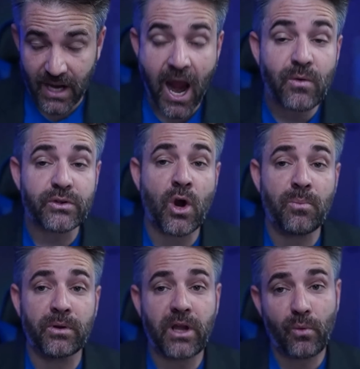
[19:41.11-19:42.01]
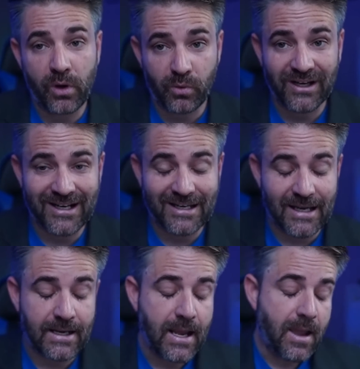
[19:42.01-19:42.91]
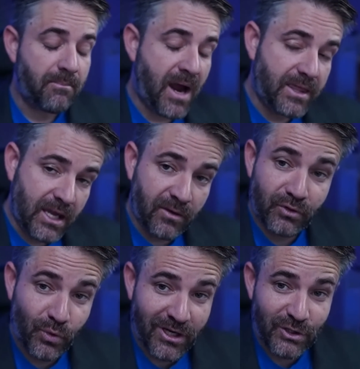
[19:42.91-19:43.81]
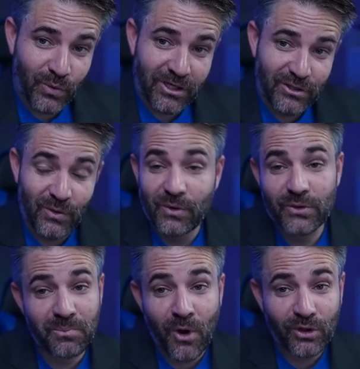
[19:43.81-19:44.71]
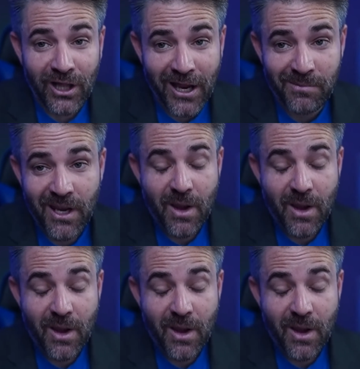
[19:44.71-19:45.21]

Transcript: I was hoping that we were going to get by the end of 2022, and it was a bold claim,